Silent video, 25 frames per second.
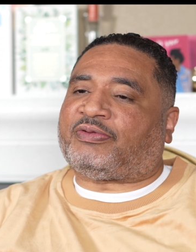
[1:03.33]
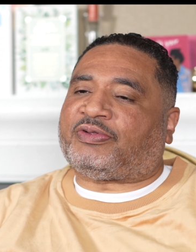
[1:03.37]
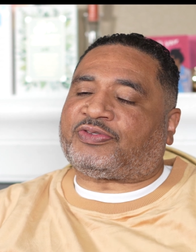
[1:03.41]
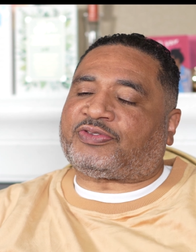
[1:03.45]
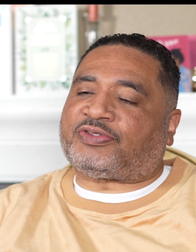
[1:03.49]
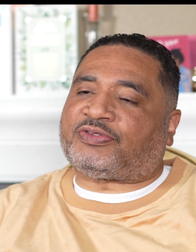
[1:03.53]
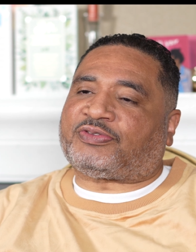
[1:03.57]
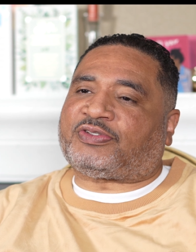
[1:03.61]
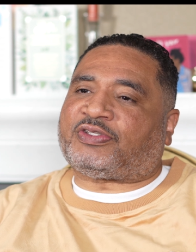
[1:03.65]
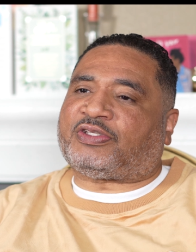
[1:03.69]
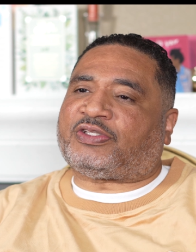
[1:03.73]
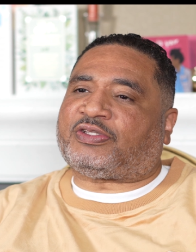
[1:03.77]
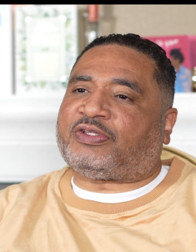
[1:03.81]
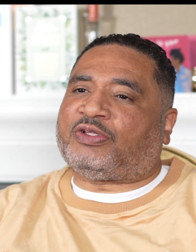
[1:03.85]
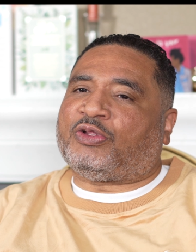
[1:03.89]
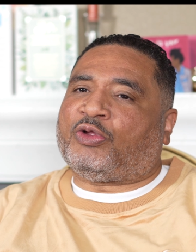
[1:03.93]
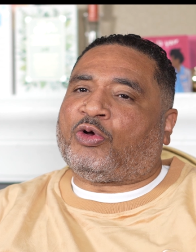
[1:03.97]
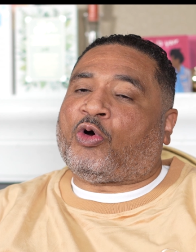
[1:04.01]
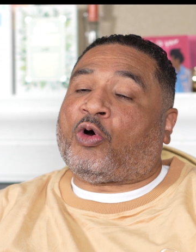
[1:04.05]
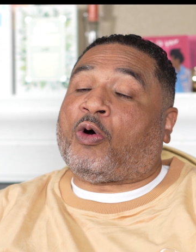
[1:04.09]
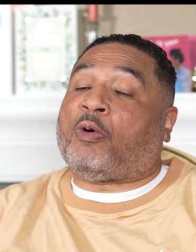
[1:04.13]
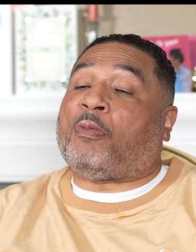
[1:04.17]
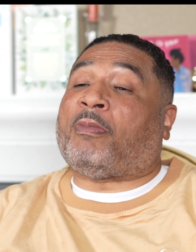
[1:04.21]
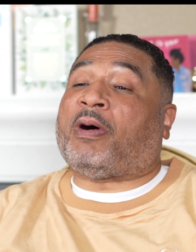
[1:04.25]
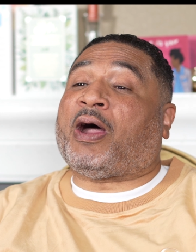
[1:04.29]
This is
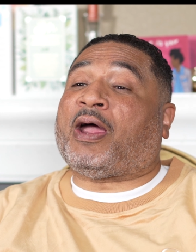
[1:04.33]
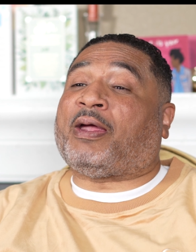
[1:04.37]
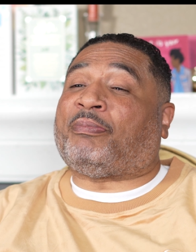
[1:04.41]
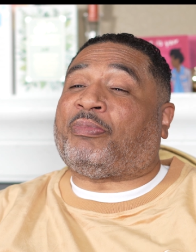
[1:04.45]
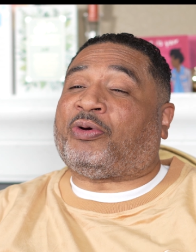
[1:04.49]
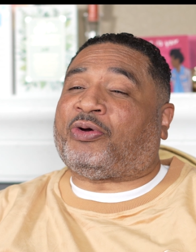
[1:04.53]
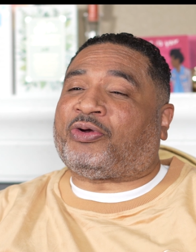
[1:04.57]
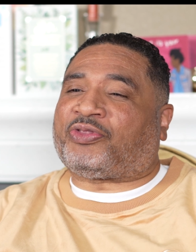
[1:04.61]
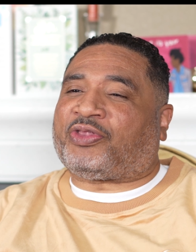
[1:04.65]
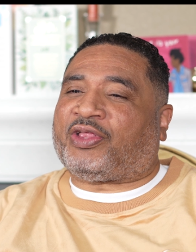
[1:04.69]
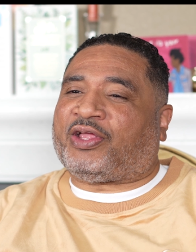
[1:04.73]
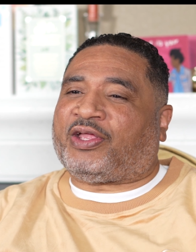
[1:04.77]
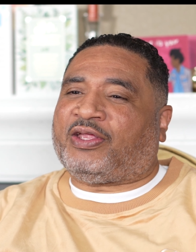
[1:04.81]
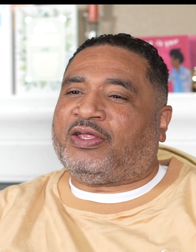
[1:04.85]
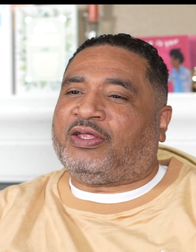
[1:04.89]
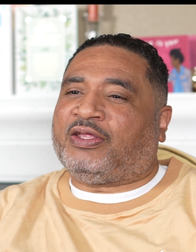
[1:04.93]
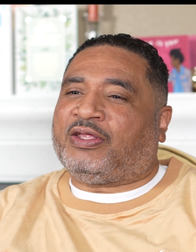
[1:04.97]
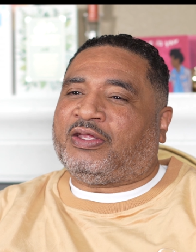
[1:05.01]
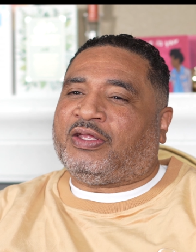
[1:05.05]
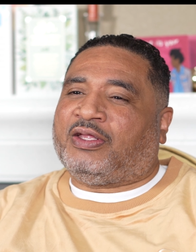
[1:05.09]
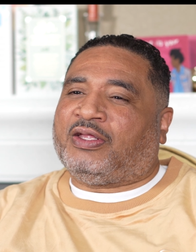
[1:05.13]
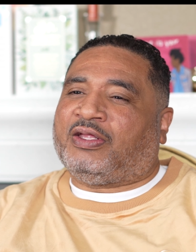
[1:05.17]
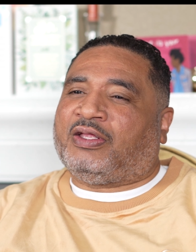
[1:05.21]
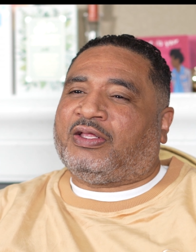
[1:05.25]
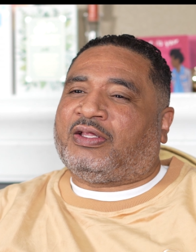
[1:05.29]
on my birthday
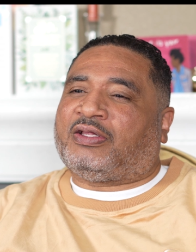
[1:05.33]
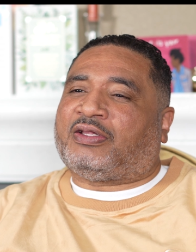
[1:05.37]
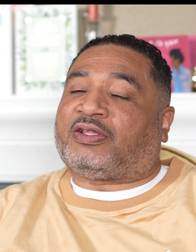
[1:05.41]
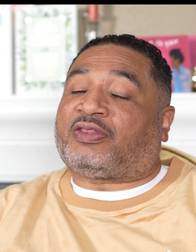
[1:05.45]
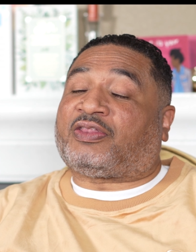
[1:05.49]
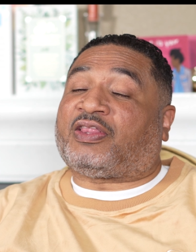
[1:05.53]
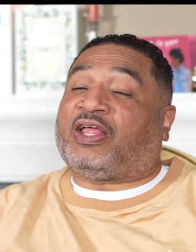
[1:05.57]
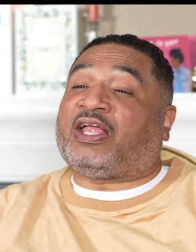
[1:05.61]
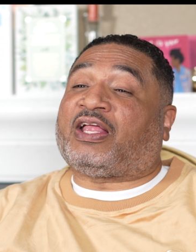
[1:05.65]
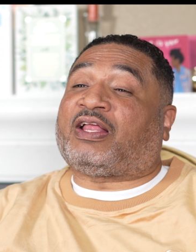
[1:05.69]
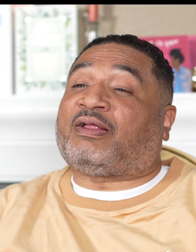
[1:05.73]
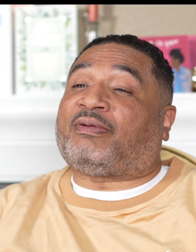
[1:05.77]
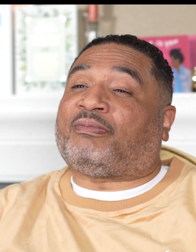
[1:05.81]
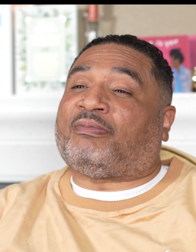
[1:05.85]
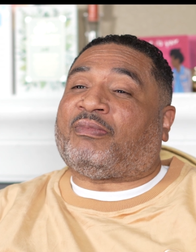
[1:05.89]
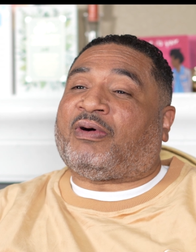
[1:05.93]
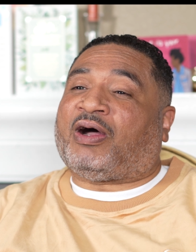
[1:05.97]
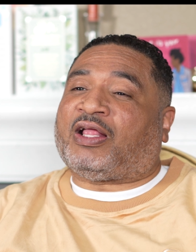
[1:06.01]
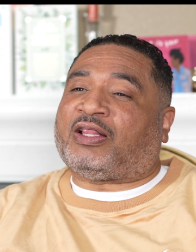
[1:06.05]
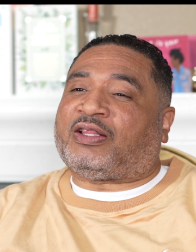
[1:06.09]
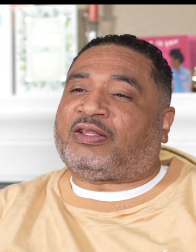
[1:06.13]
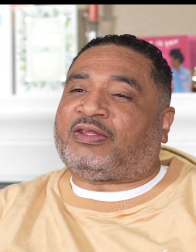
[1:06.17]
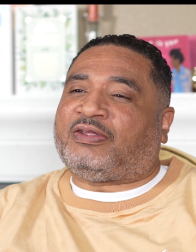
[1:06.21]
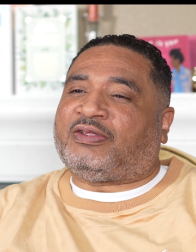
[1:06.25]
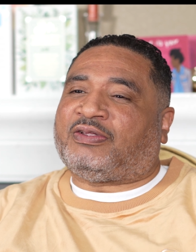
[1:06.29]
to thank
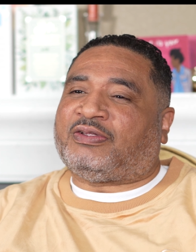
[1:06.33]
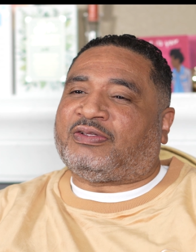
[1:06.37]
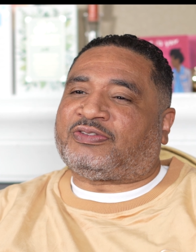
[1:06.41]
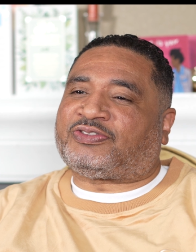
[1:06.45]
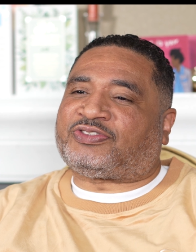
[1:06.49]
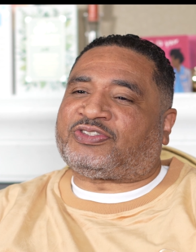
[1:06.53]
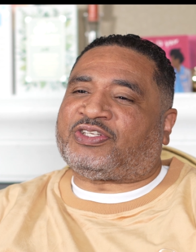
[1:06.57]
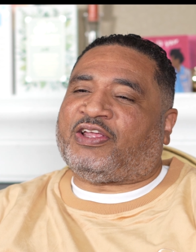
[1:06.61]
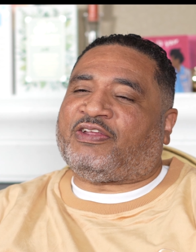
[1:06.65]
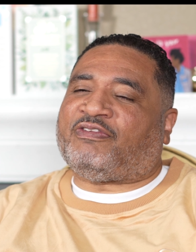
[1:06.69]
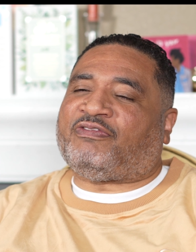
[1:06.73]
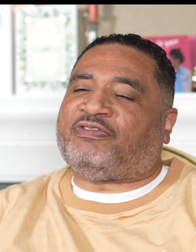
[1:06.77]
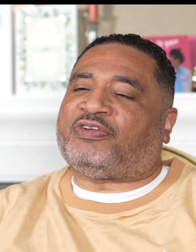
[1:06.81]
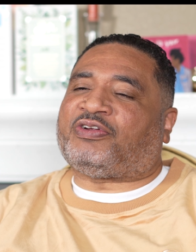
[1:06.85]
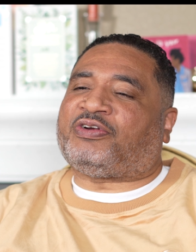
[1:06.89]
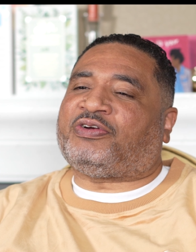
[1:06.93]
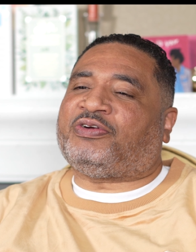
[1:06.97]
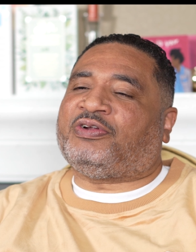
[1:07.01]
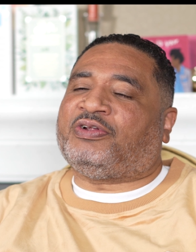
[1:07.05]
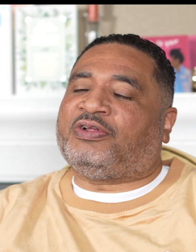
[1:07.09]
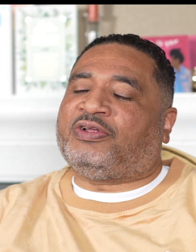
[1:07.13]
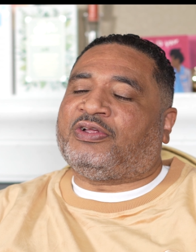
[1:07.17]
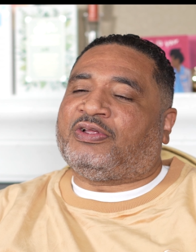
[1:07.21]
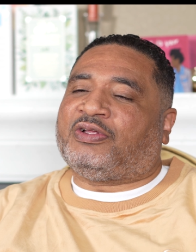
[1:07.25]
my Savior,